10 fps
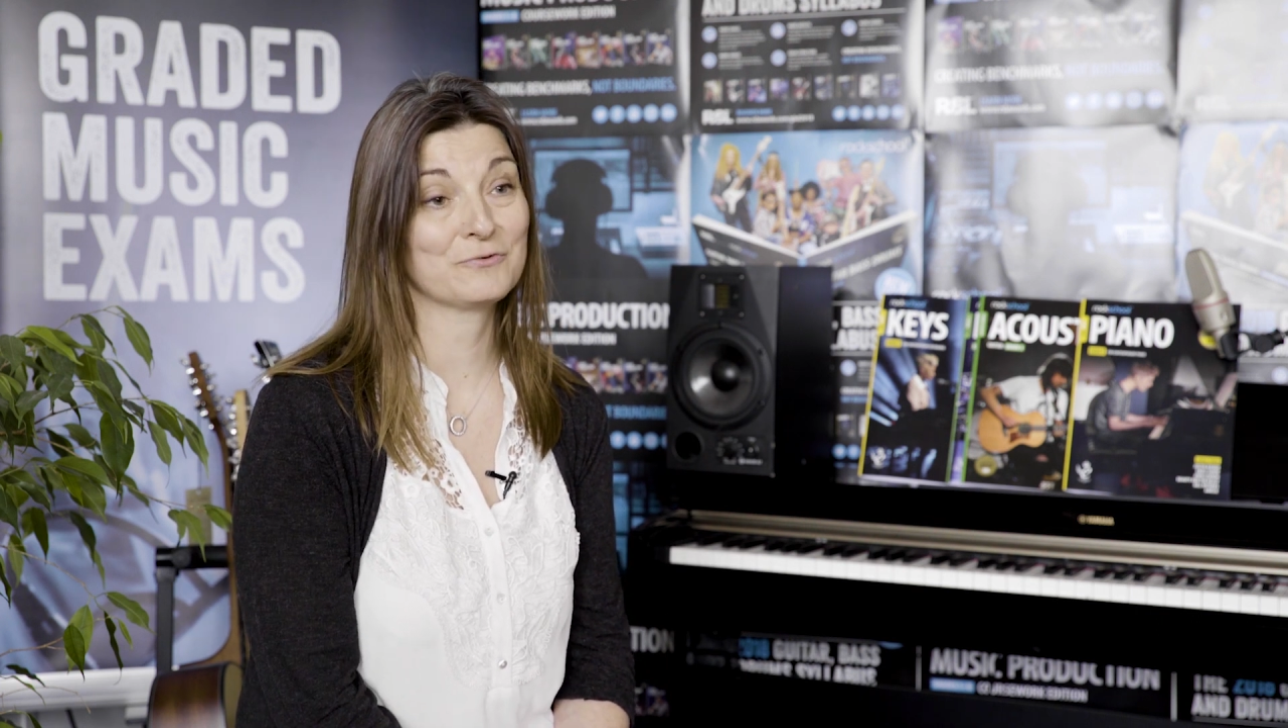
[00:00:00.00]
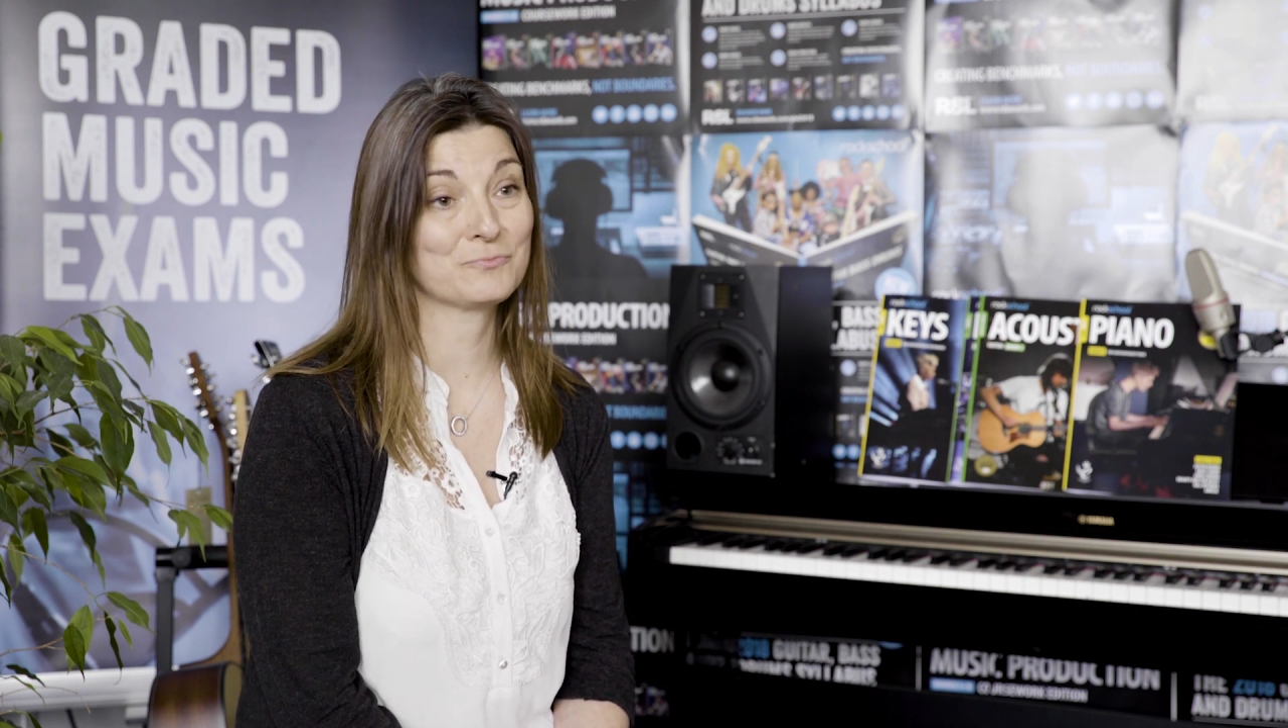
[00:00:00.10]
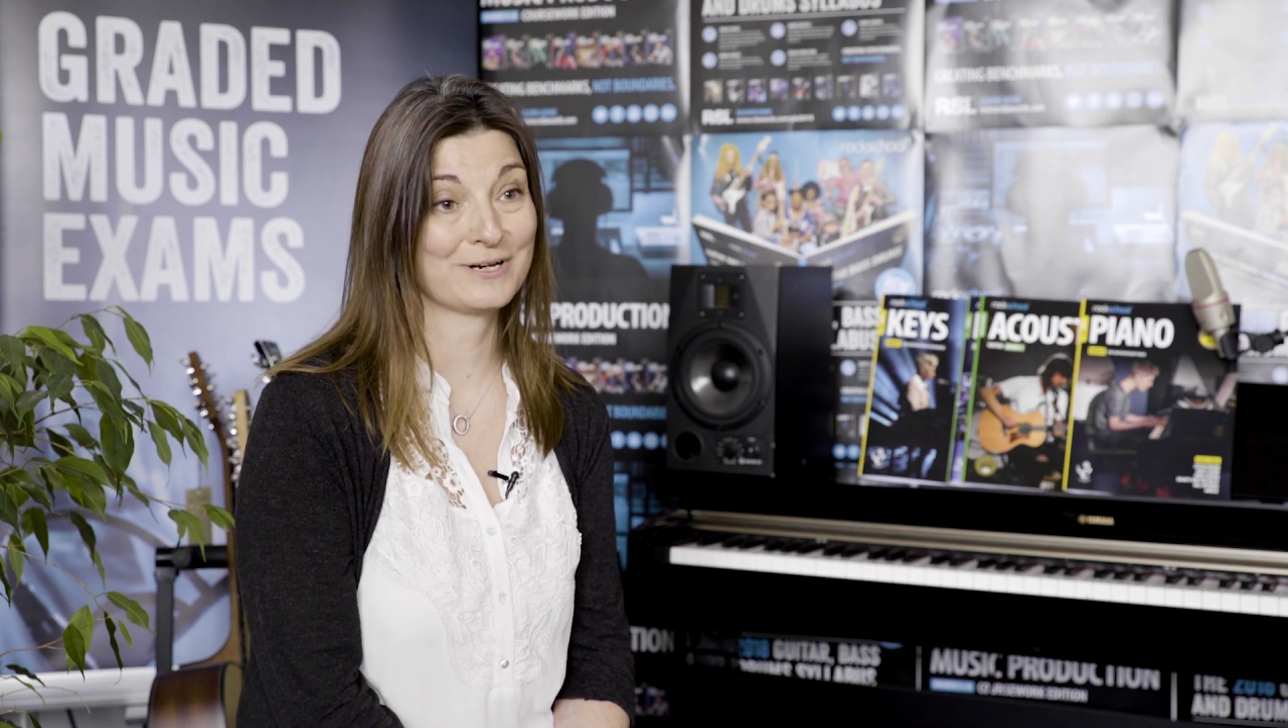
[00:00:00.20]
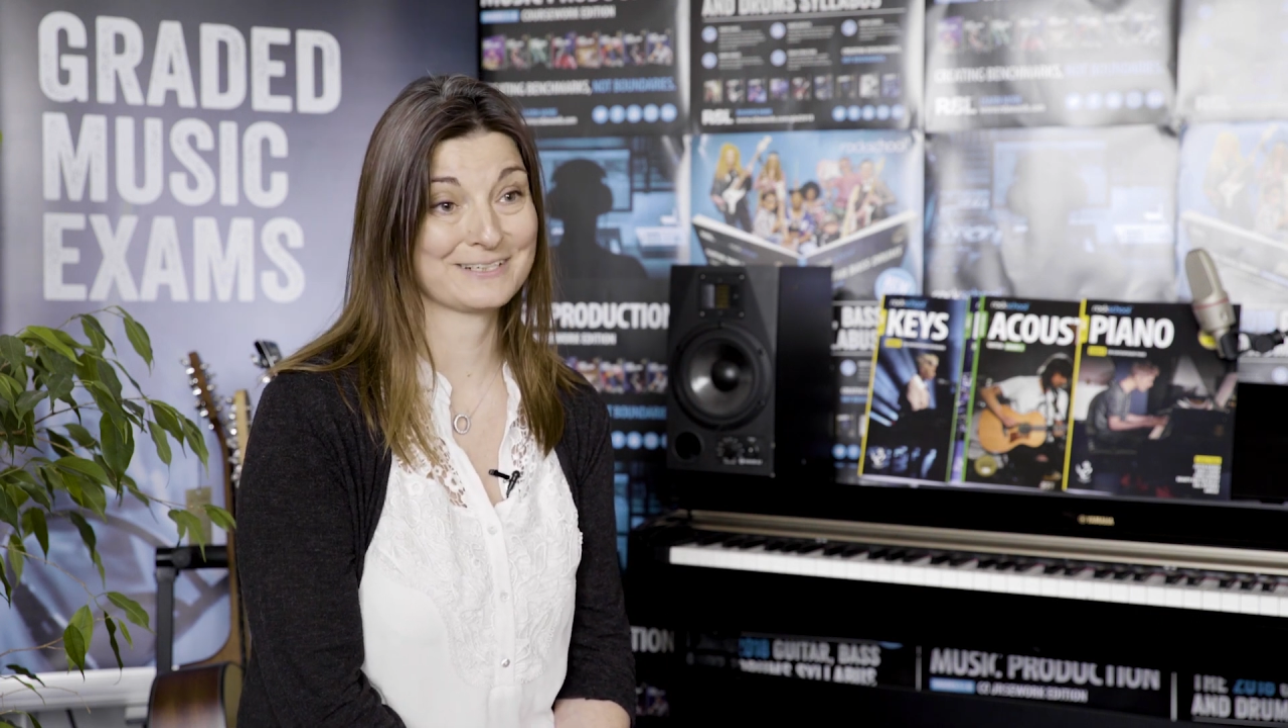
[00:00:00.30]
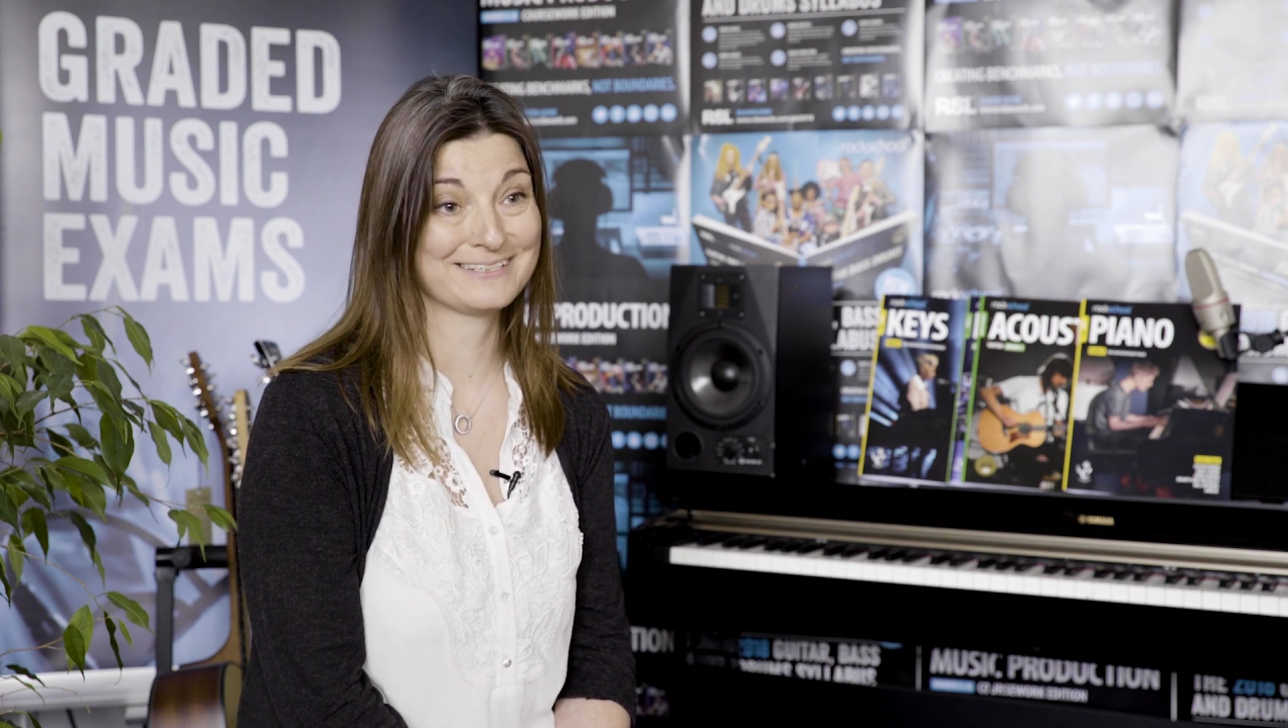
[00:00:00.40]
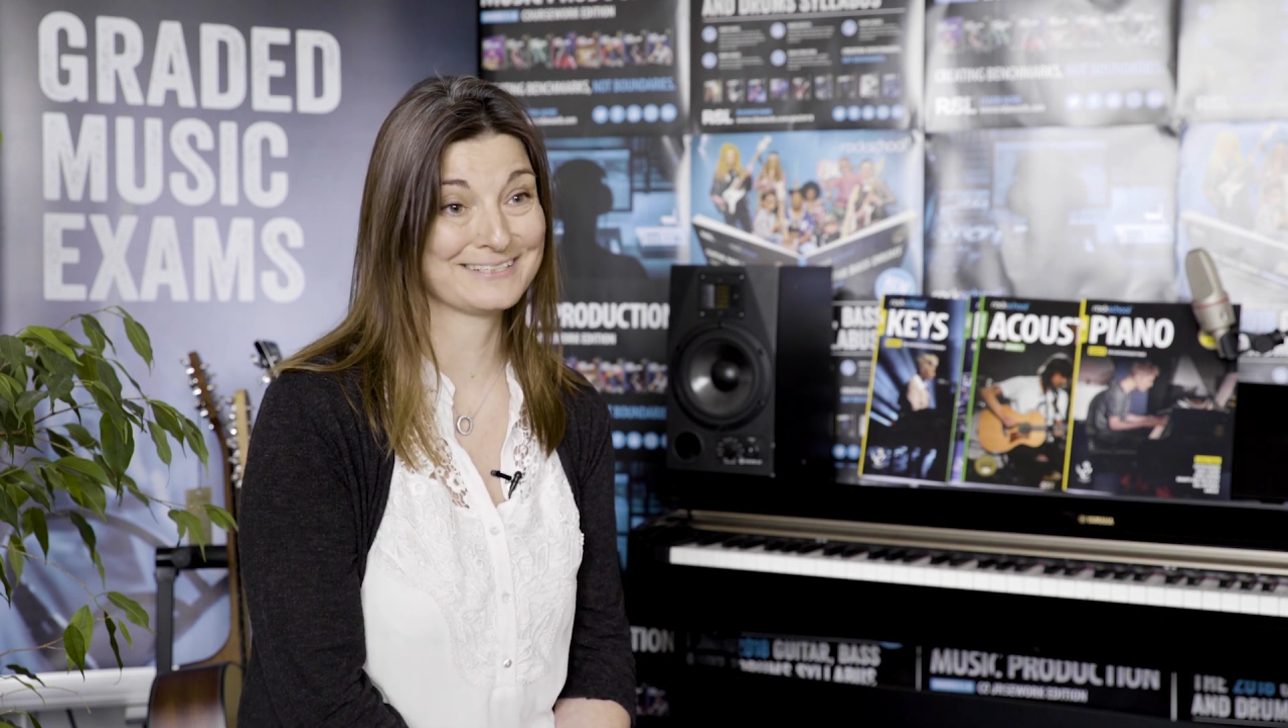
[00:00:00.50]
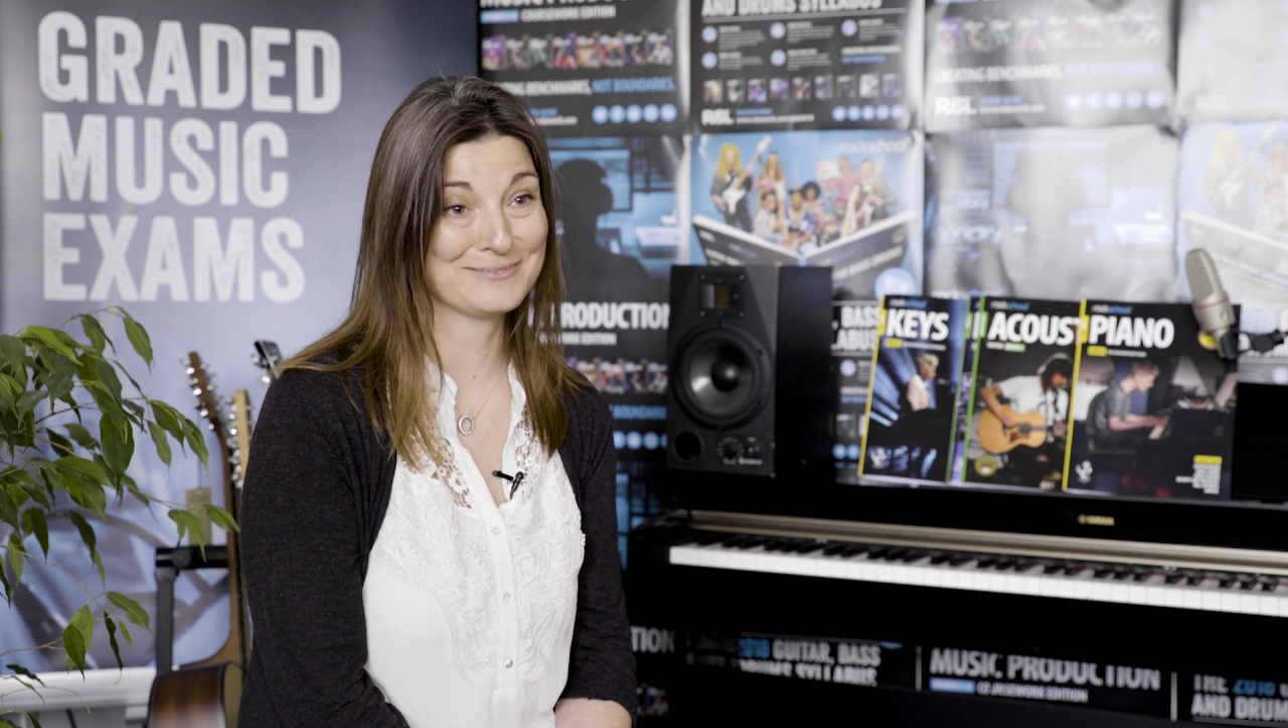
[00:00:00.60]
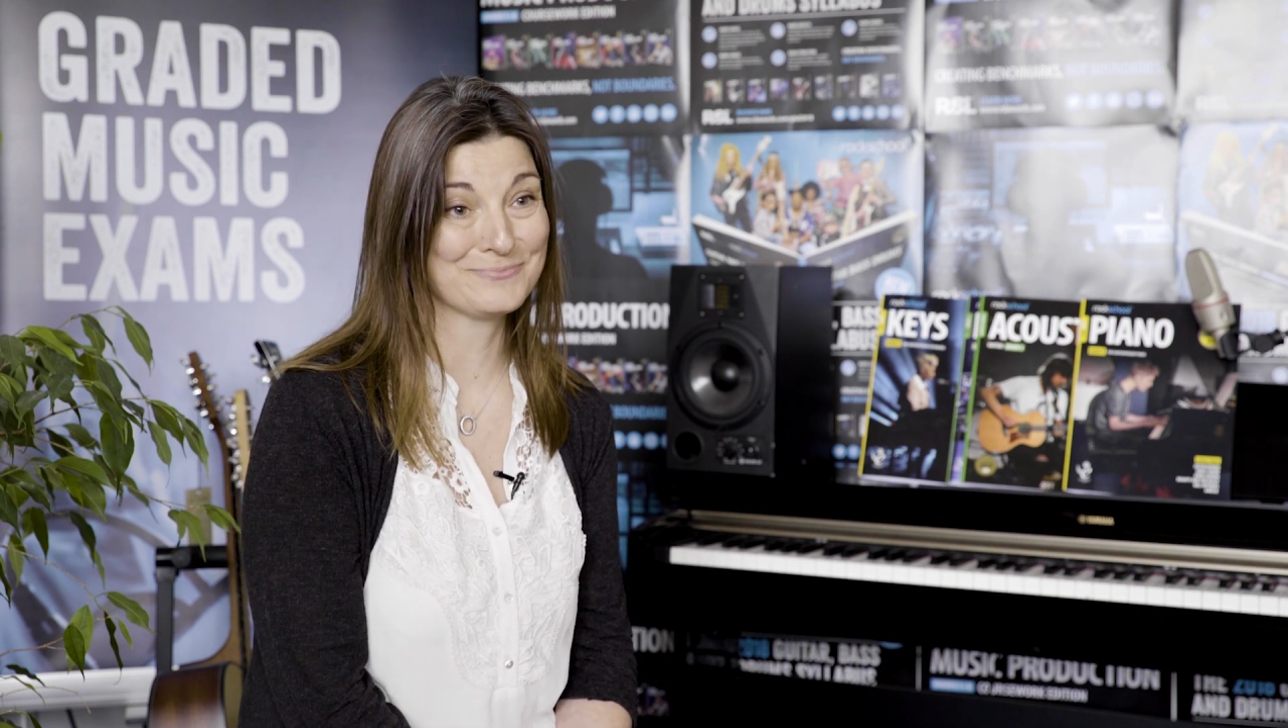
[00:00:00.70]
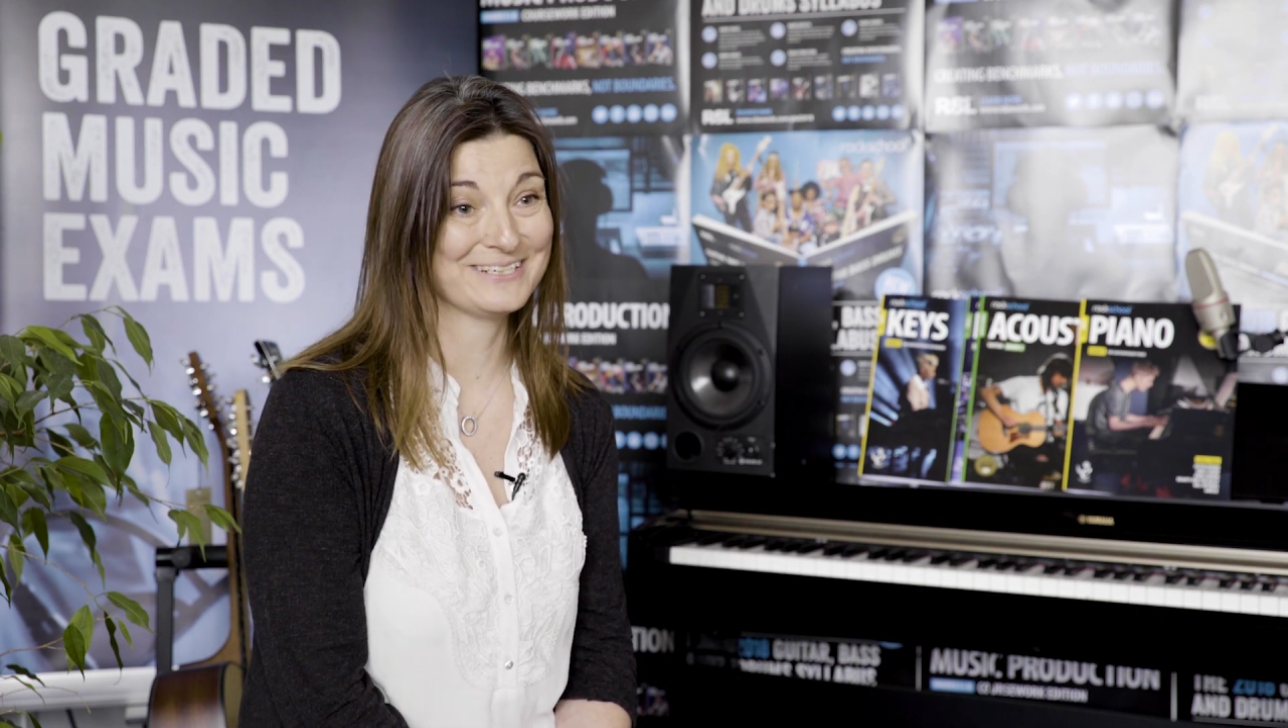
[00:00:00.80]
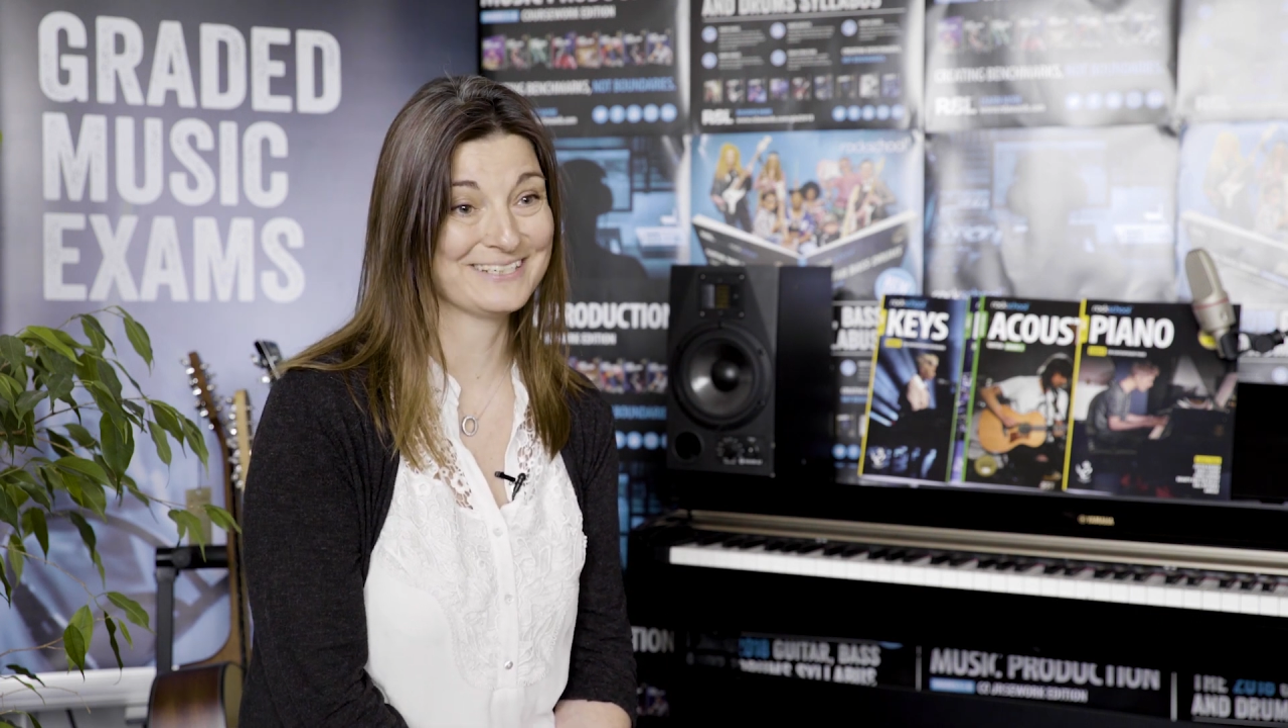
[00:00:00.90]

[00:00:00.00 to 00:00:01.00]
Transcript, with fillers: have practiced the